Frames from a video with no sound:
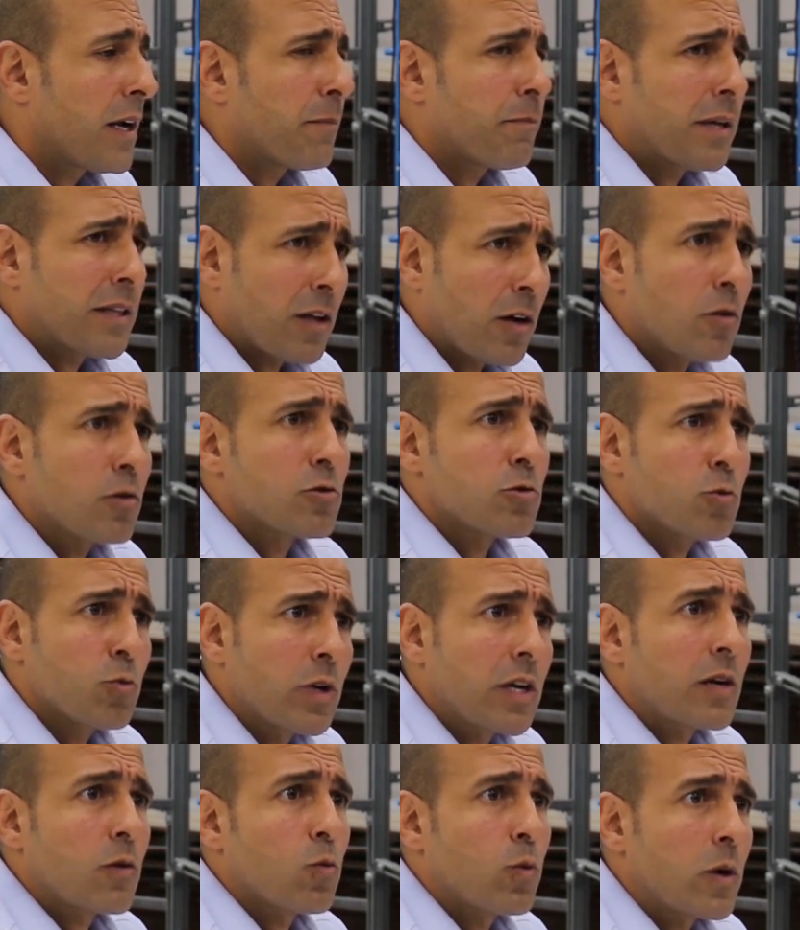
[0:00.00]
But also
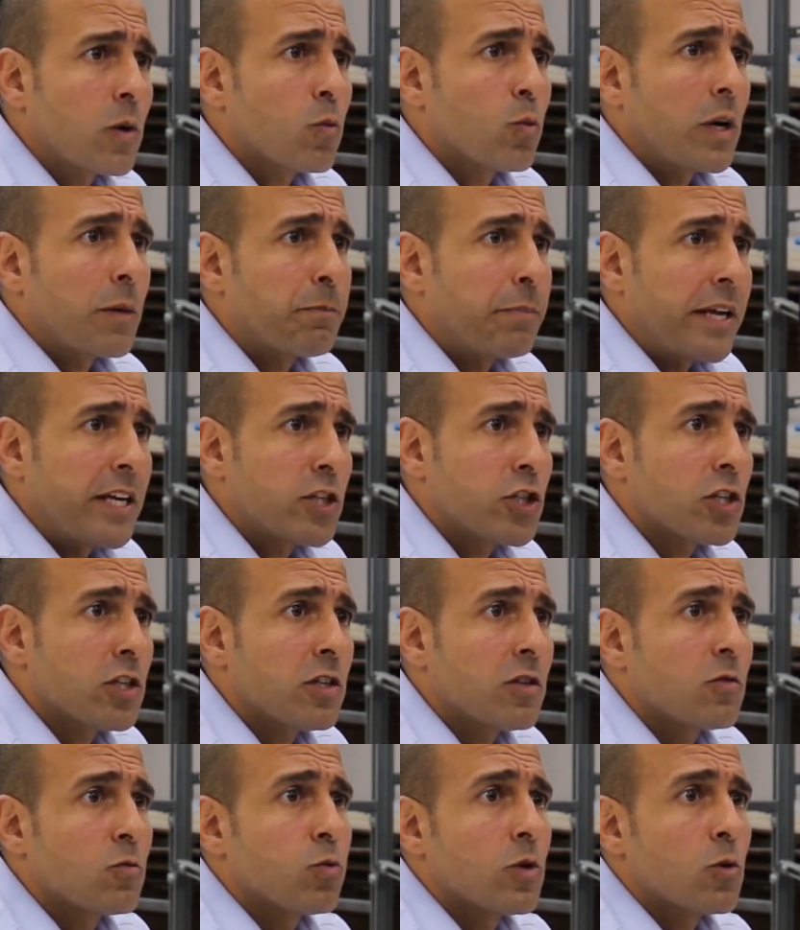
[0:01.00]
we're
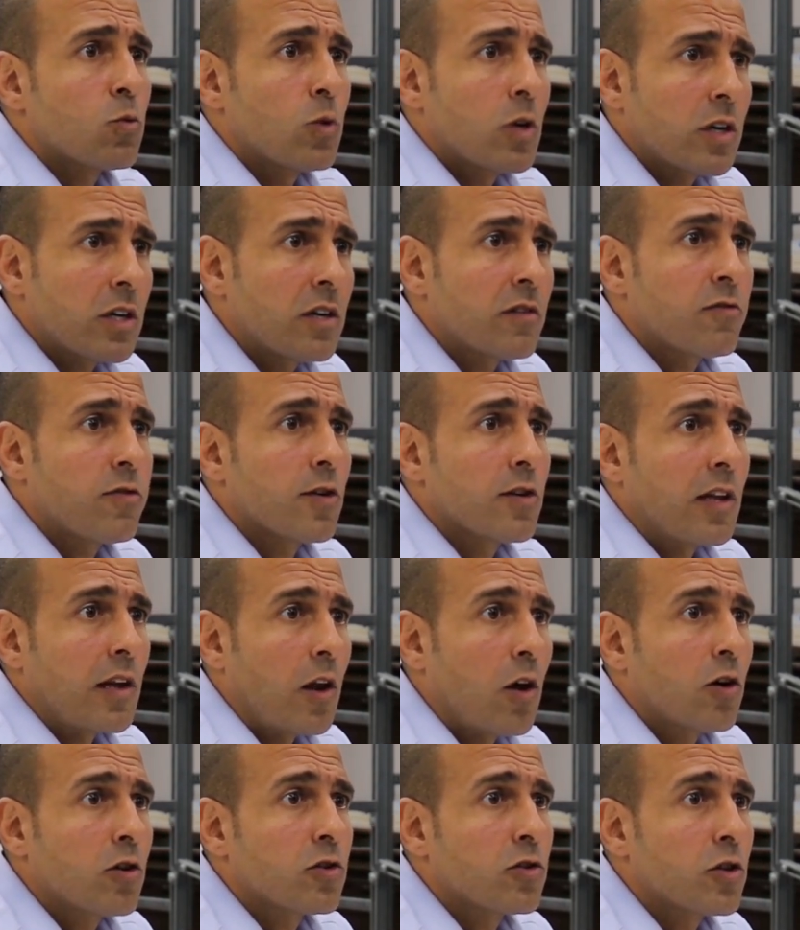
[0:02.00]
patient. We're working for the
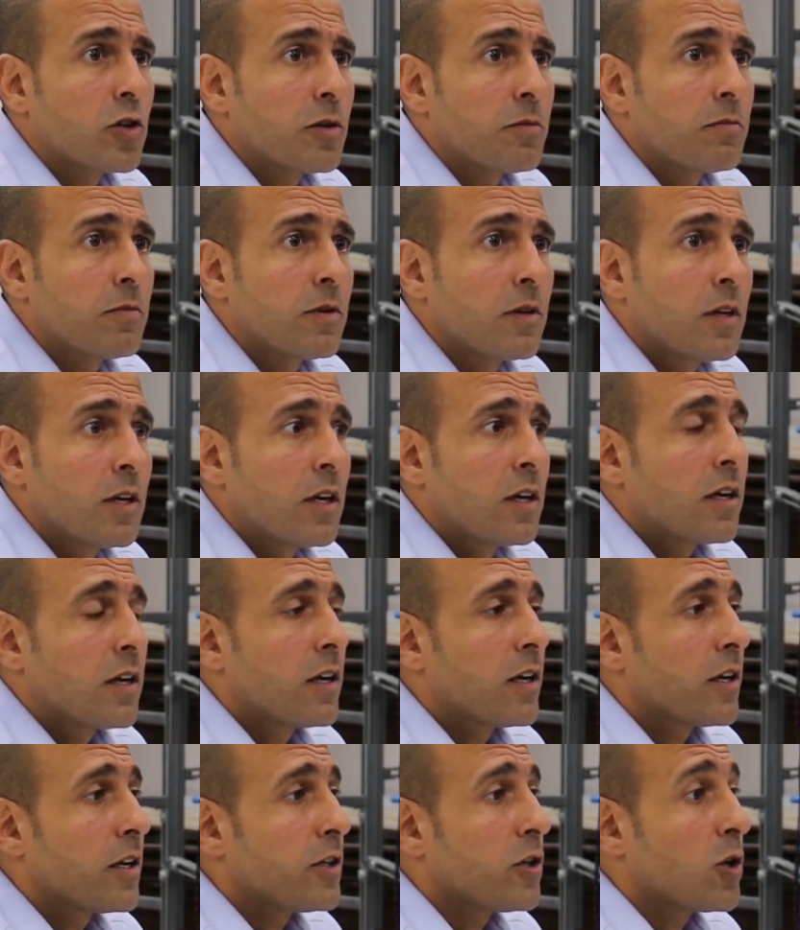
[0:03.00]
long term.
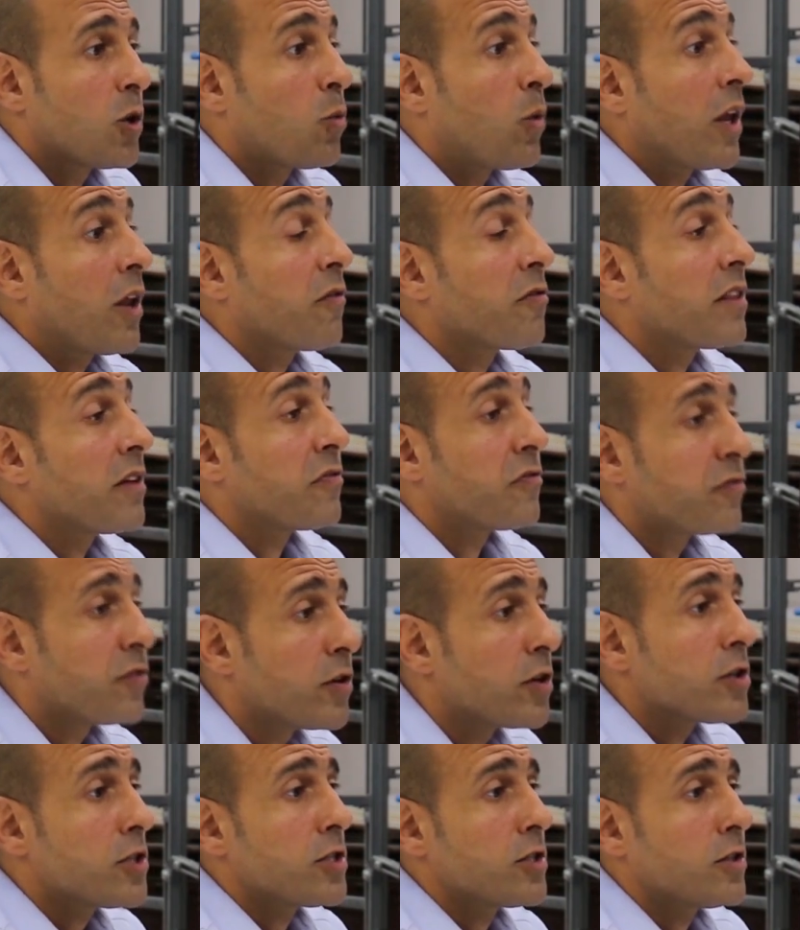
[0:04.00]
You know, one of the
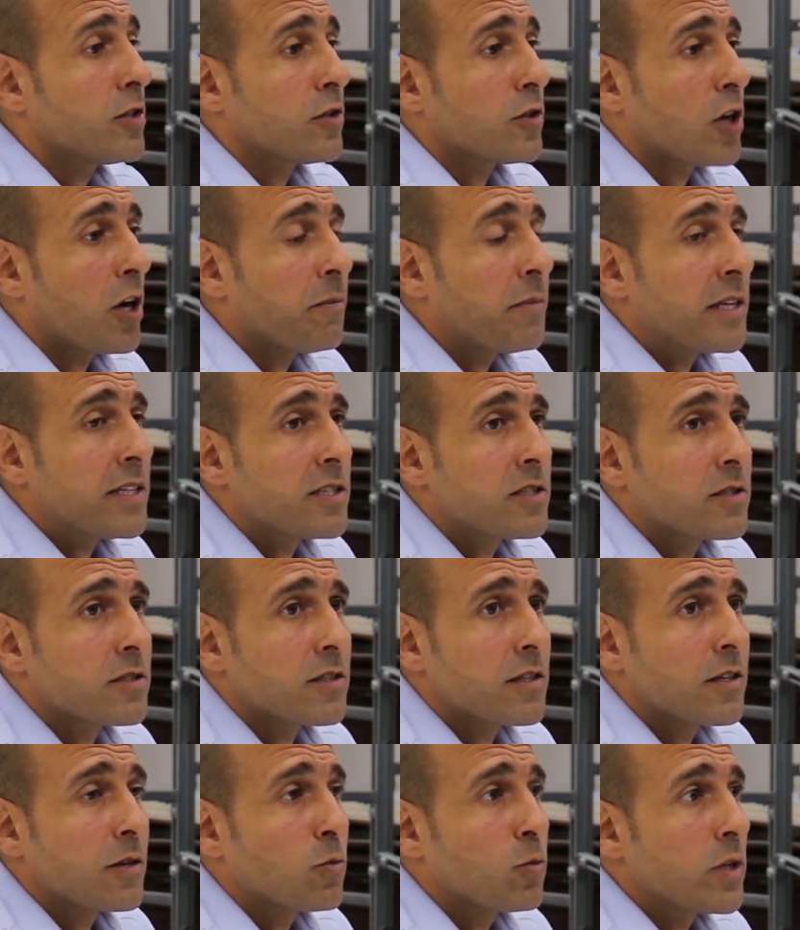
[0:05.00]
first comments
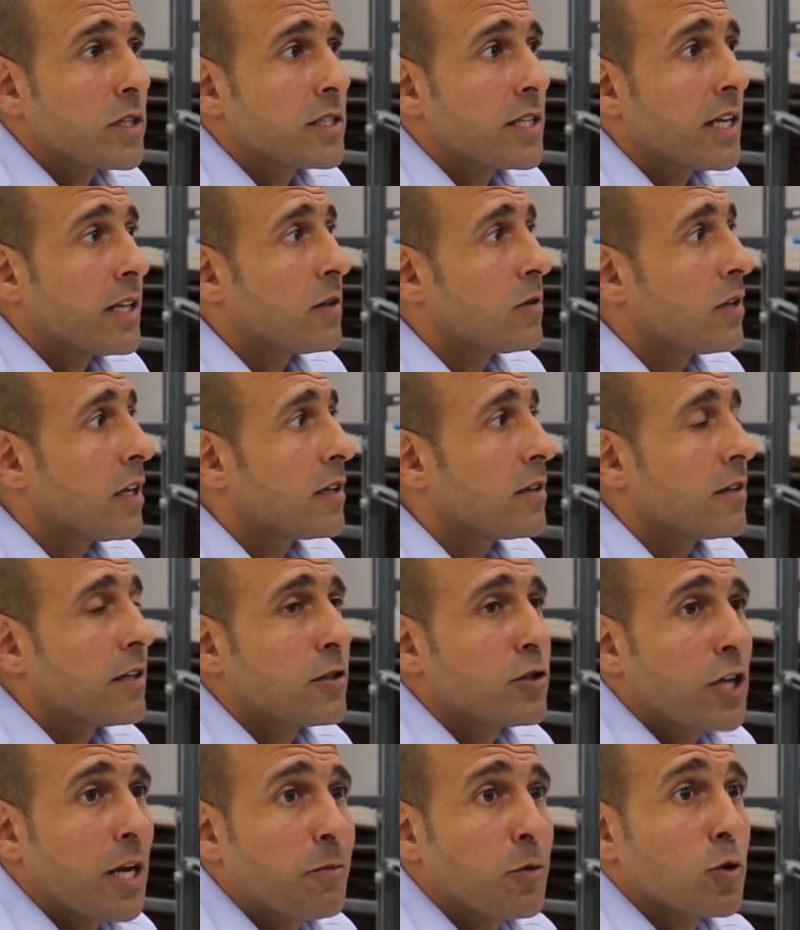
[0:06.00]
we said that the
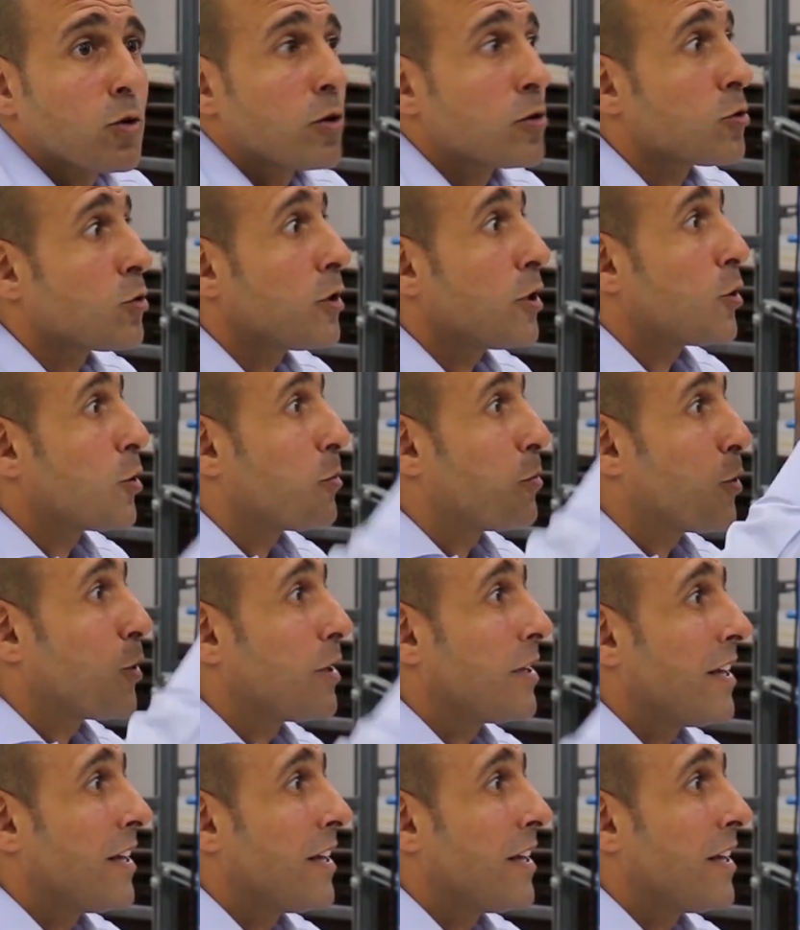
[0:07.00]
J-bot also need to put